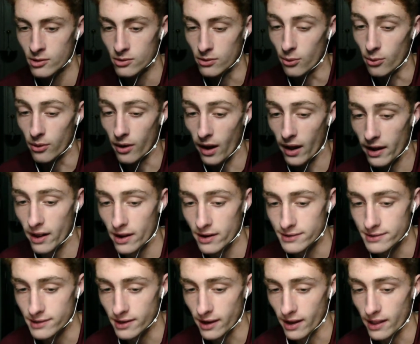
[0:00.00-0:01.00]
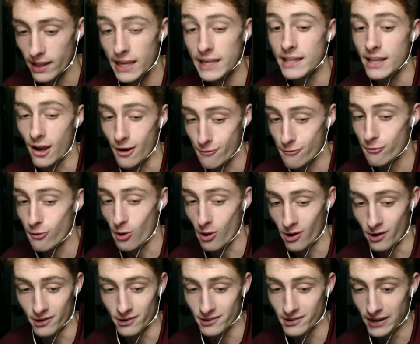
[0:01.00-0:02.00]
Dude, I gotta say, I like that
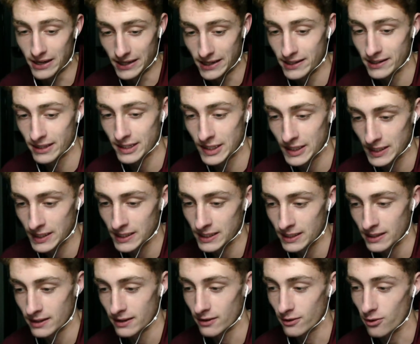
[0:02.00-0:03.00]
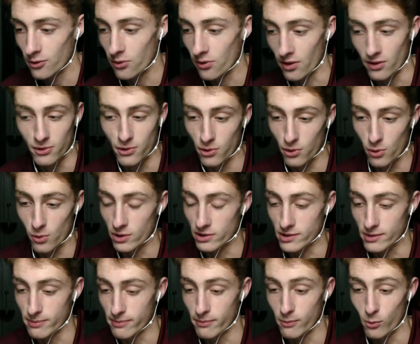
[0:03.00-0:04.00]
font. No, I don't know
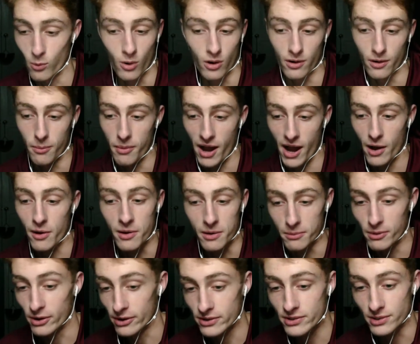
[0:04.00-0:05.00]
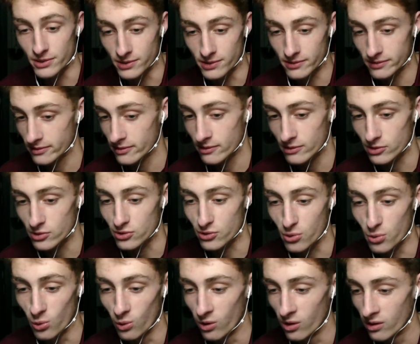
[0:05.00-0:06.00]
what's a, what about it, but it's just just
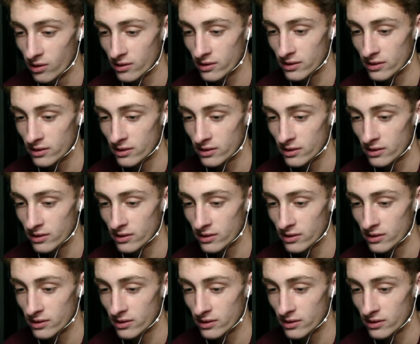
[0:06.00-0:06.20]
cool.